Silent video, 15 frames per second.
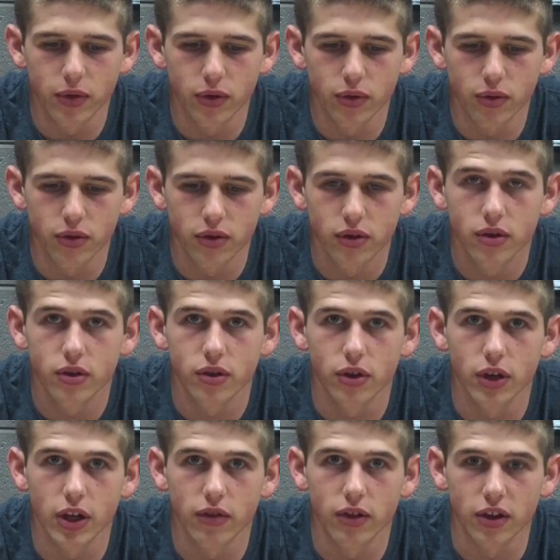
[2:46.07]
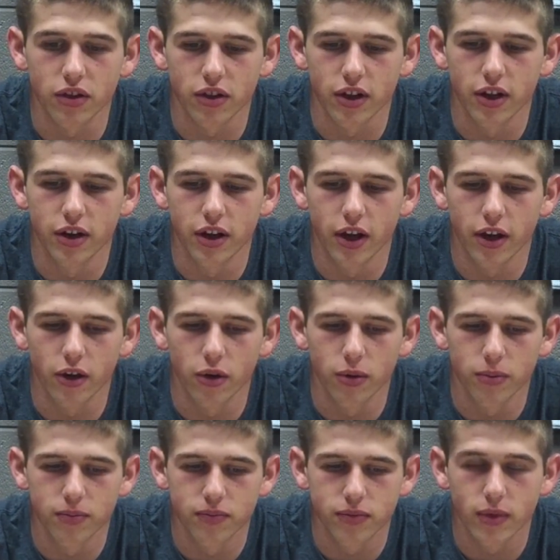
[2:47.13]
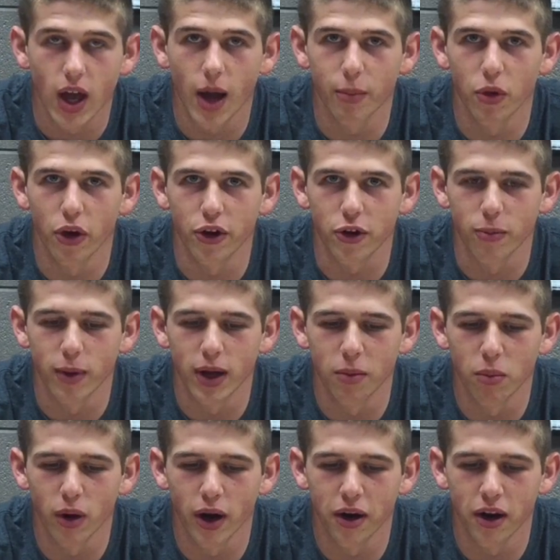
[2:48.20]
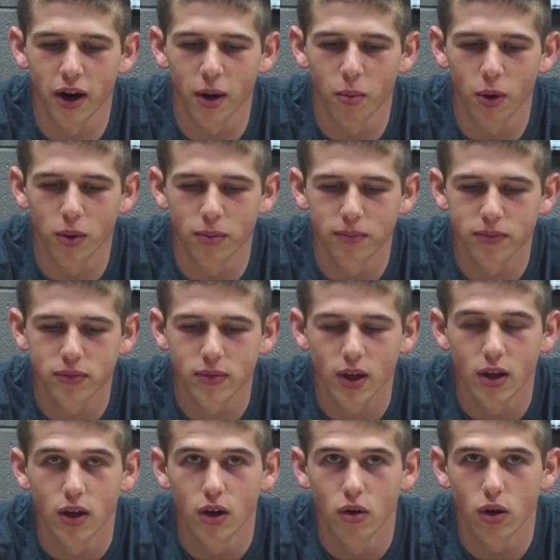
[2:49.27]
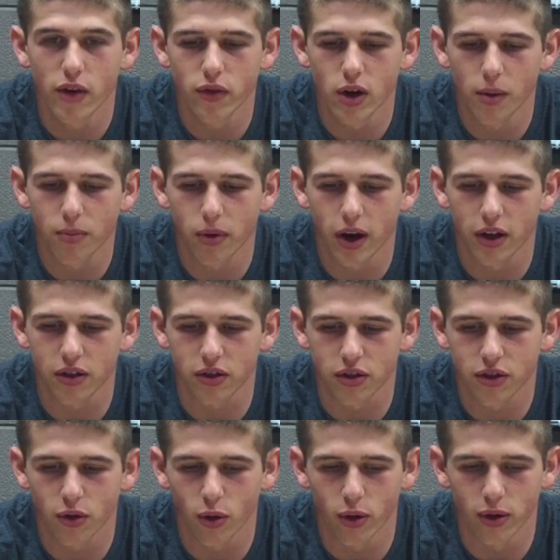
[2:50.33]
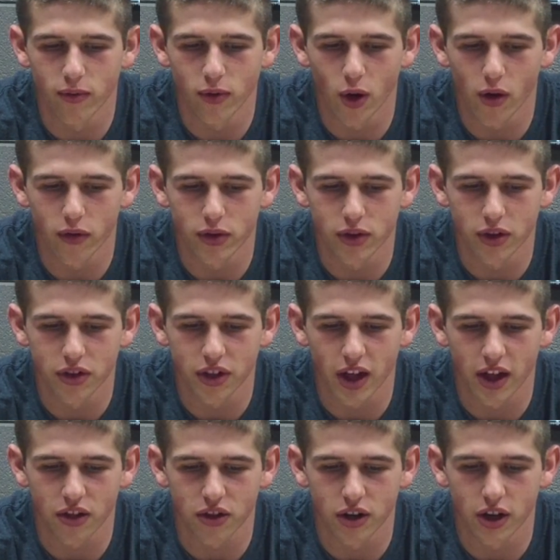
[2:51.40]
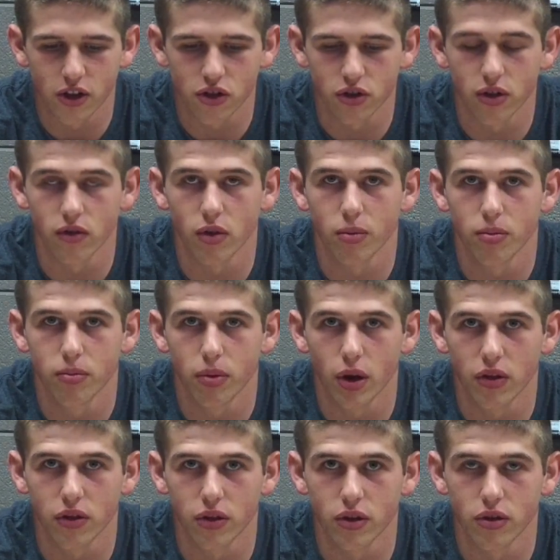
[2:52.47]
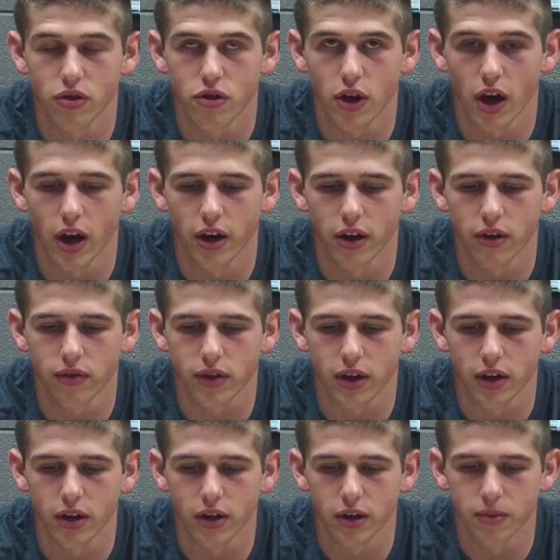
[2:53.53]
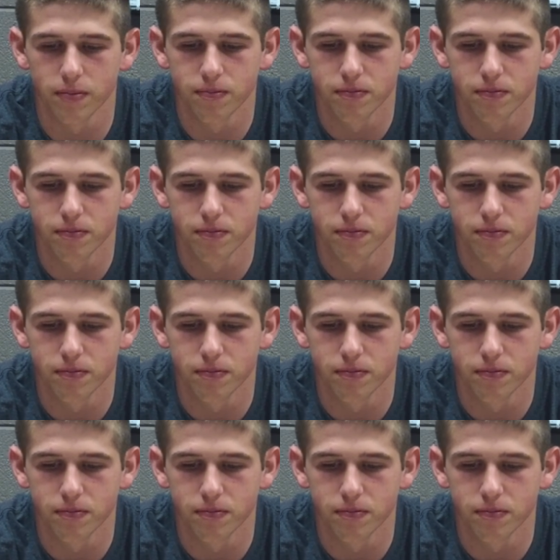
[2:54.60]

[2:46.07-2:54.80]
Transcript: News, good evening, San Diego. I'm your anchorman, Brad Hammer. We have an uprising story involving the assassination of our President John F. Kennedy.